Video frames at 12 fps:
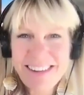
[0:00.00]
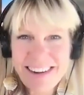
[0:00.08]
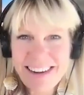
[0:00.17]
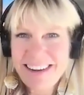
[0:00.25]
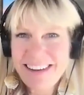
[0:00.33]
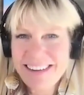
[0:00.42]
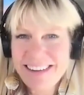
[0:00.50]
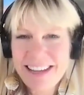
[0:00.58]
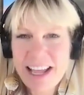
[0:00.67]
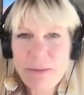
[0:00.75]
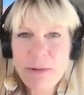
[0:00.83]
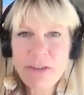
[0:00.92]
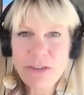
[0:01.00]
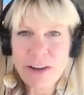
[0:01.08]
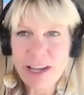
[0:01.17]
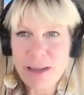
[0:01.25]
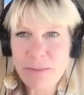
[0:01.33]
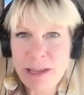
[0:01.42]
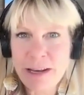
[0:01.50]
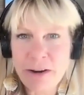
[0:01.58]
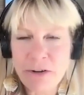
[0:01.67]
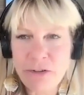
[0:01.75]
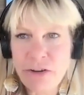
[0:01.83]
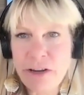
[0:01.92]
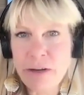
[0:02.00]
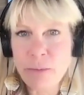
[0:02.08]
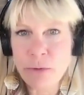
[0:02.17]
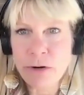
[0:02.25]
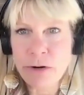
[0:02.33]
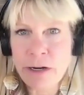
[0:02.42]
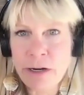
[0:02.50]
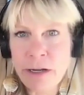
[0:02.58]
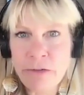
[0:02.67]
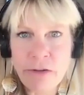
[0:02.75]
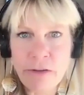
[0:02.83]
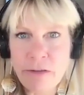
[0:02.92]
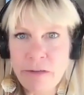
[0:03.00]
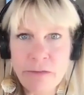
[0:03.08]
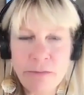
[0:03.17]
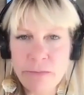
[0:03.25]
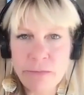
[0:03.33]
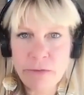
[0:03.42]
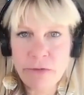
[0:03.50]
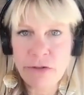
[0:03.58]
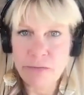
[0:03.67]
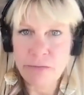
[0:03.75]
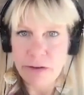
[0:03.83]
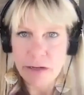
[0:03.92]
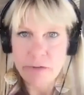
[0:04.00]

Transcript: Right. How much time and energy and worry and just shifting